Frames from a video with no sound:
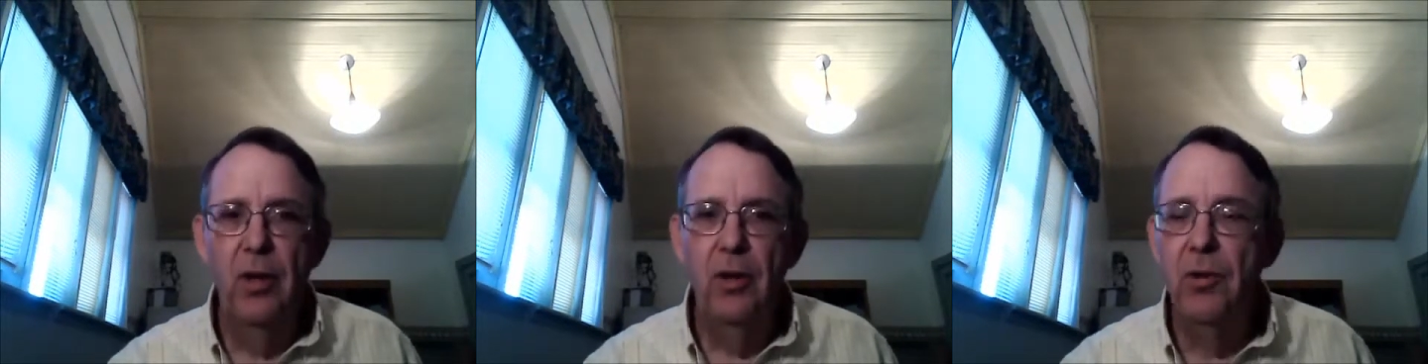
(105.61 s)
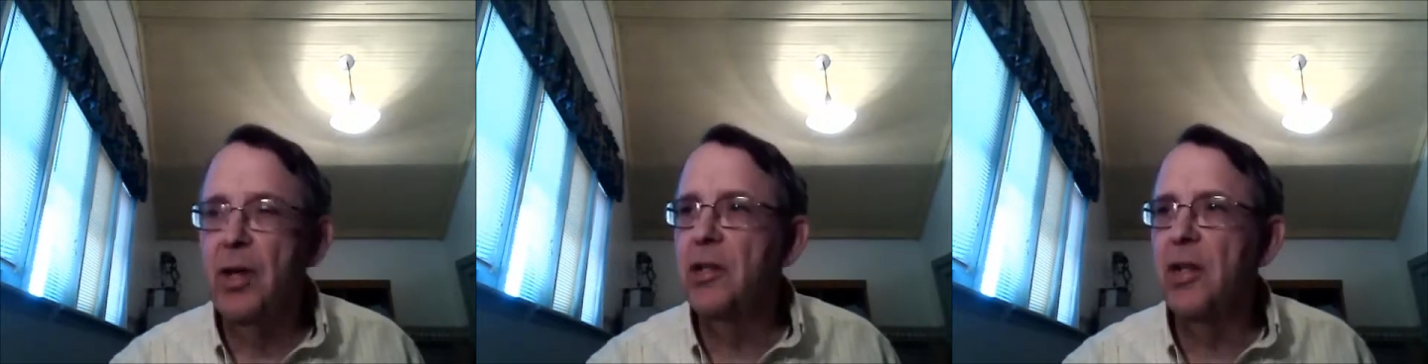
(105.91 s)
you
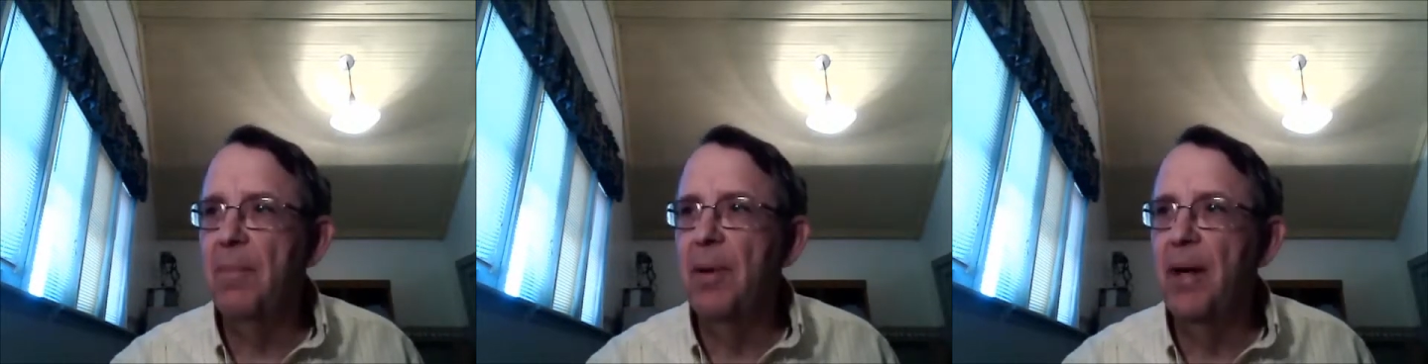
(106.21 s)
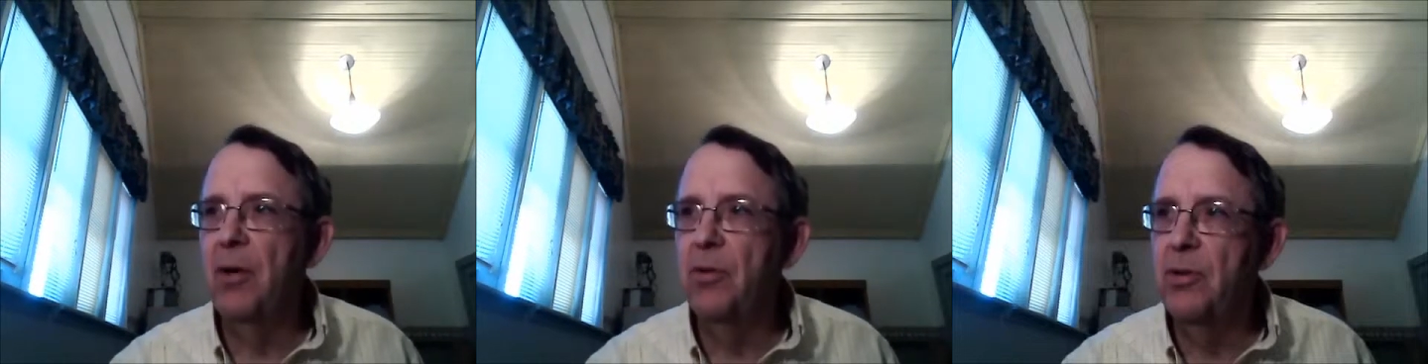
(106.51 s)
think somebody
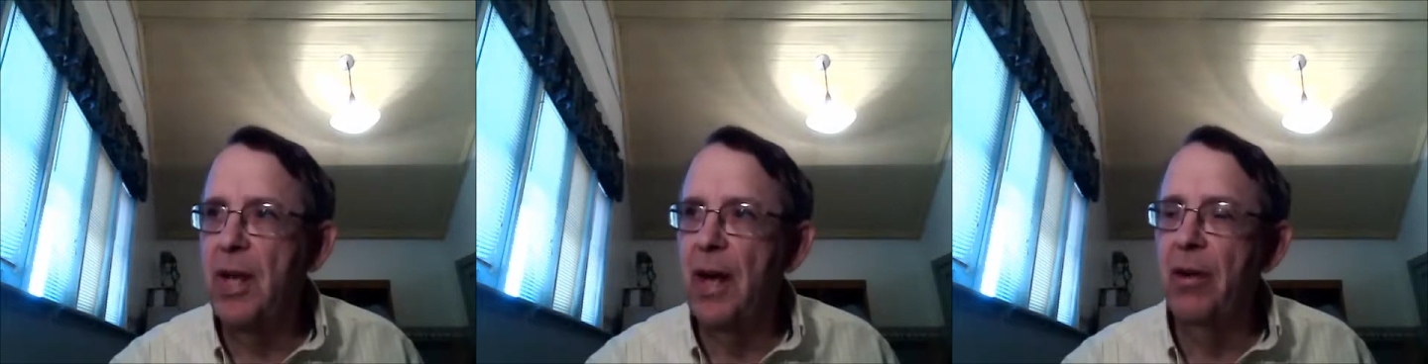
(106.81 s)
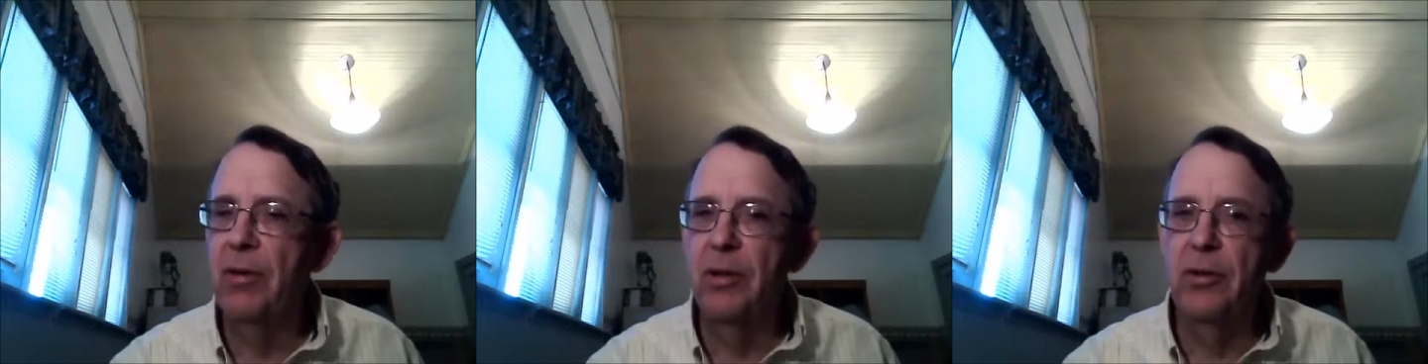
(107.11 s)
who's
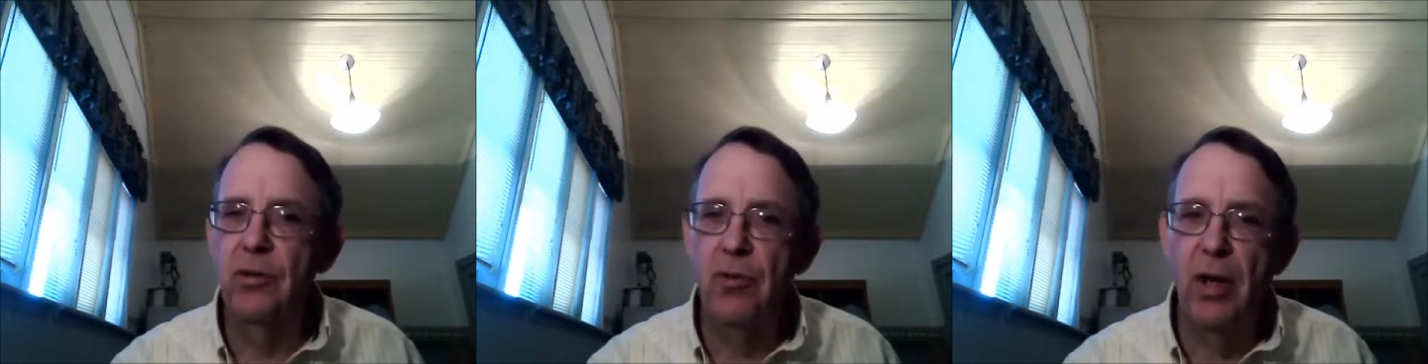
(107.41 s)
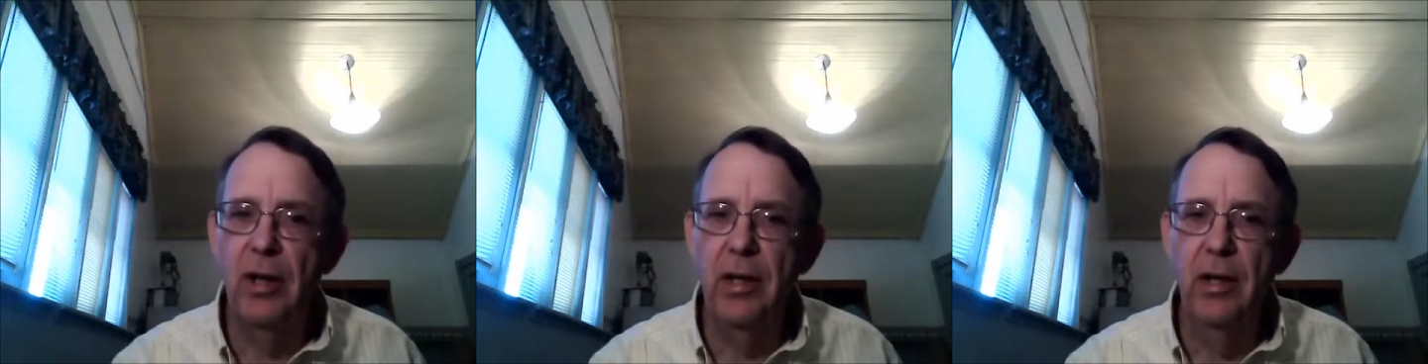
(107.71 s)
down and
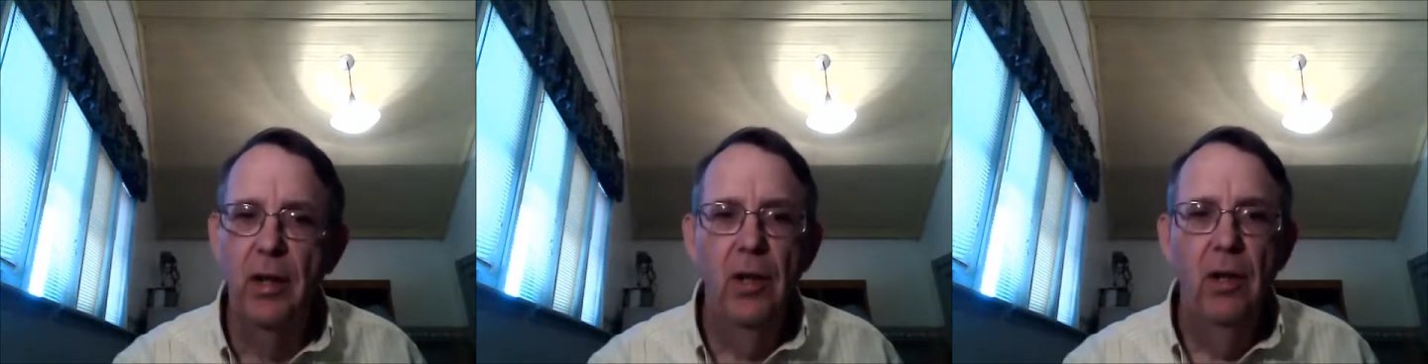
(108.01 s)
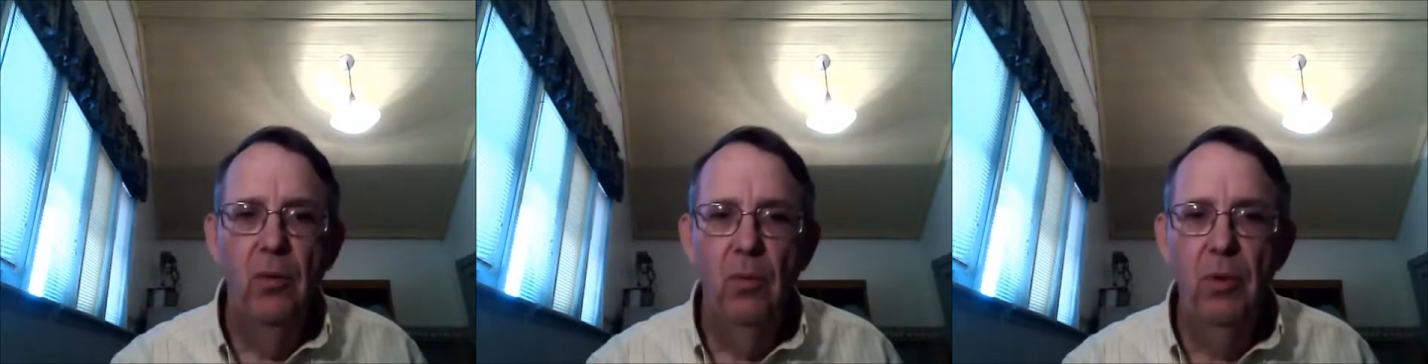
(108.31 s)
struggling
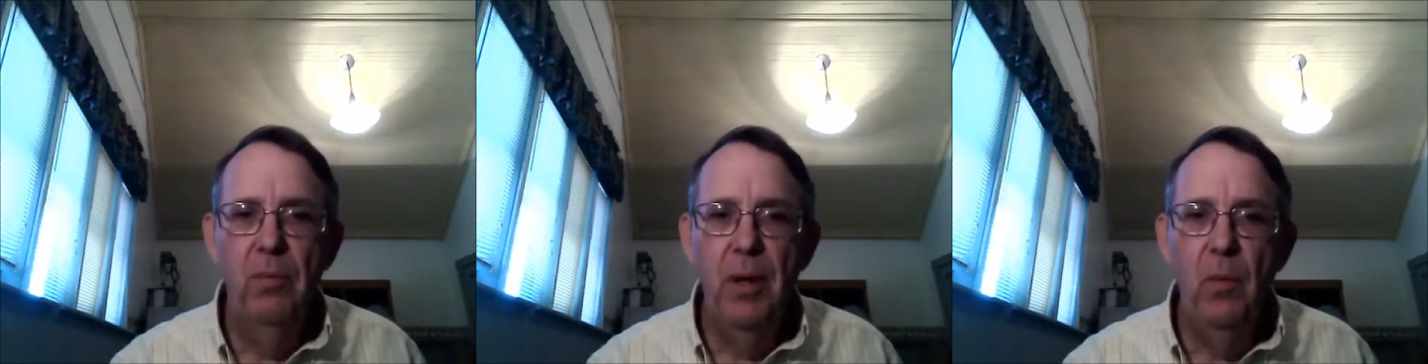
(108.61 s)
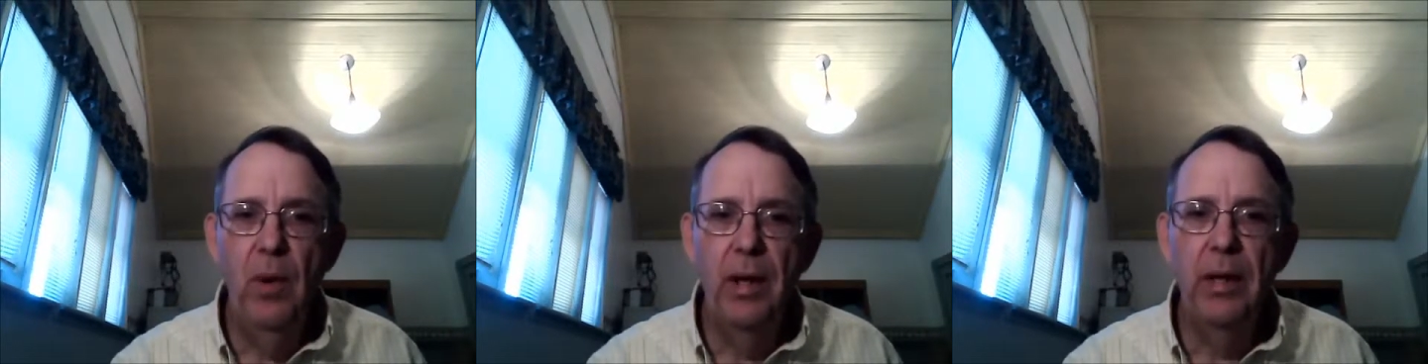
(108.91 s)
would be
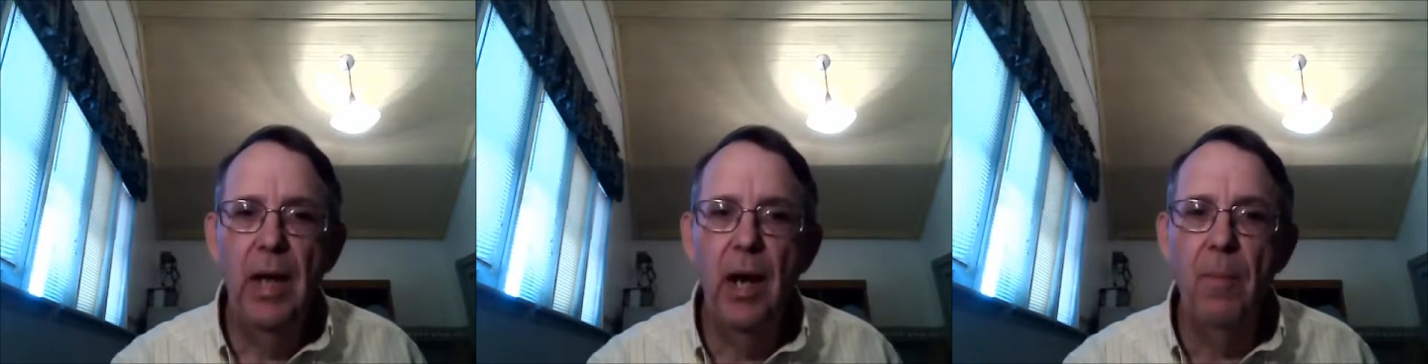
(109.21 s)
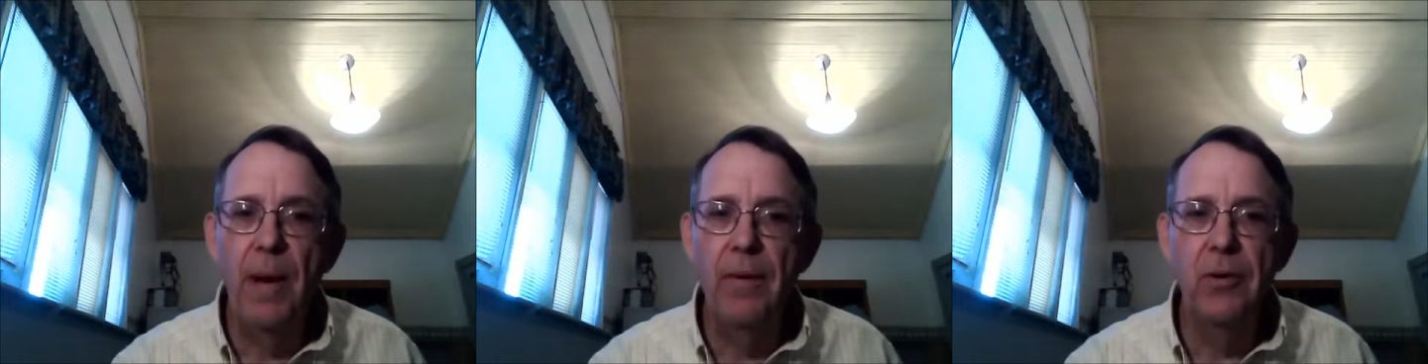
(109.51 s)
willing to help
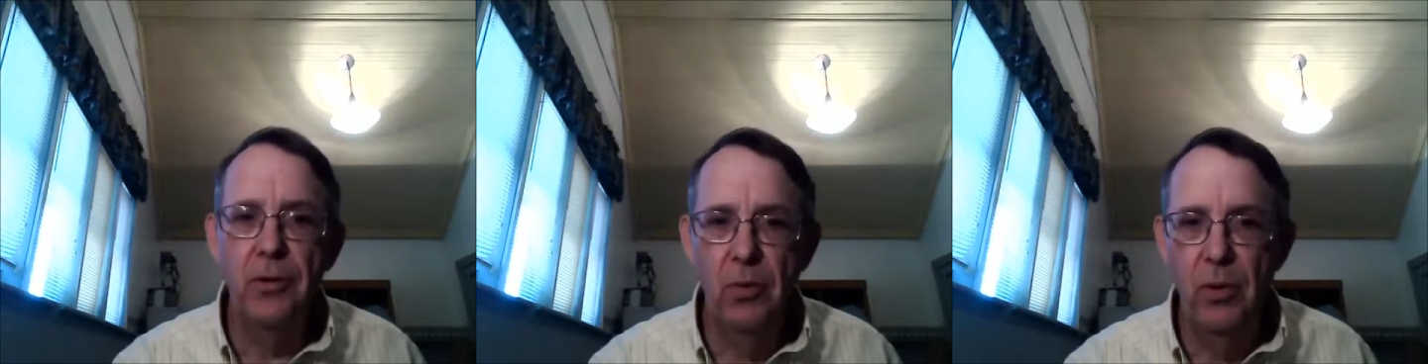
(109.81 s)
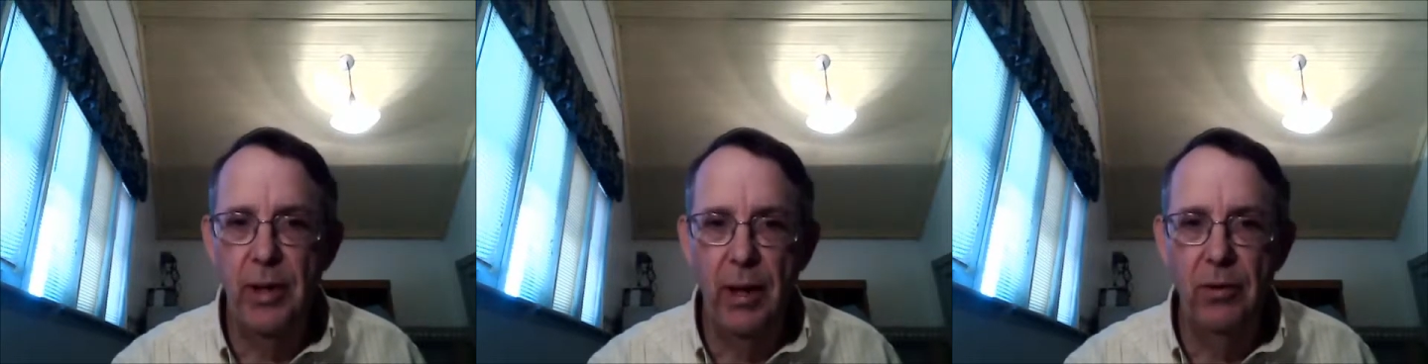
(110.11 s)
others who are
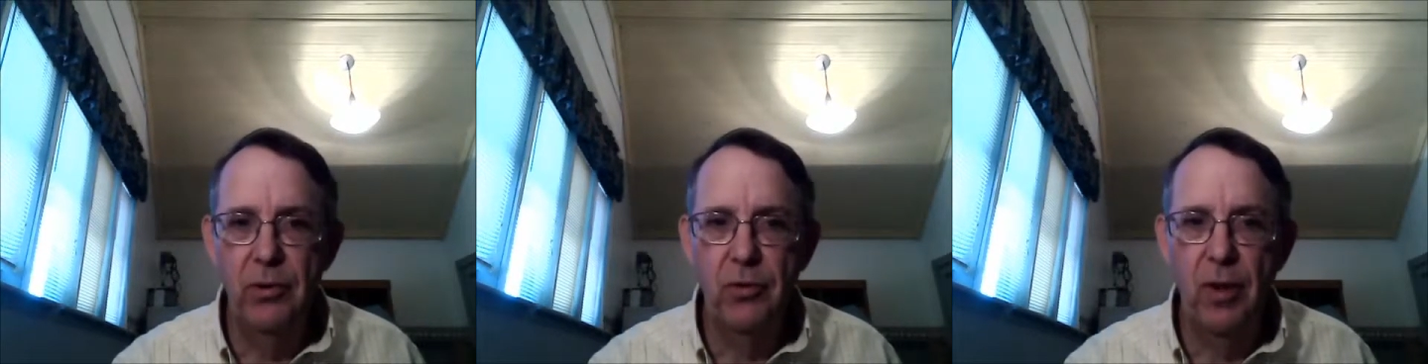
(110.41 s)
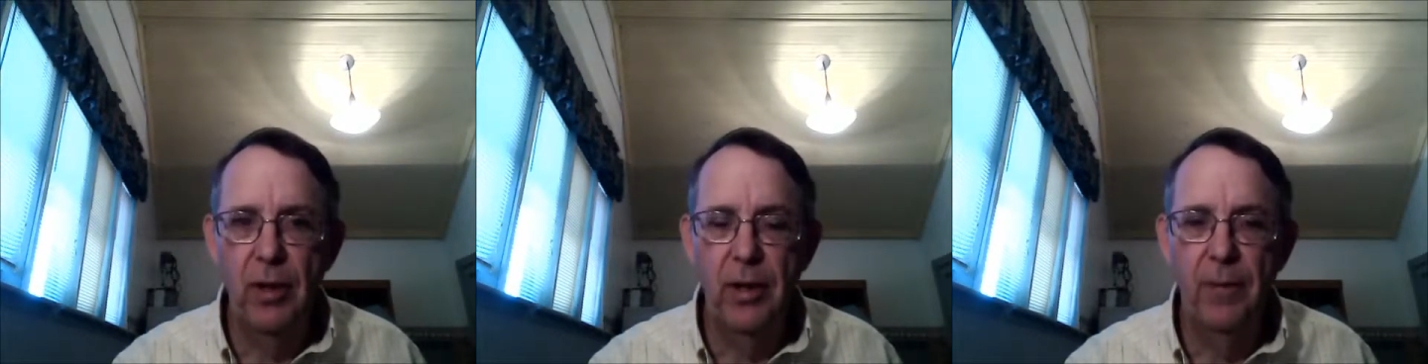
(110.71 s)
down and struggling.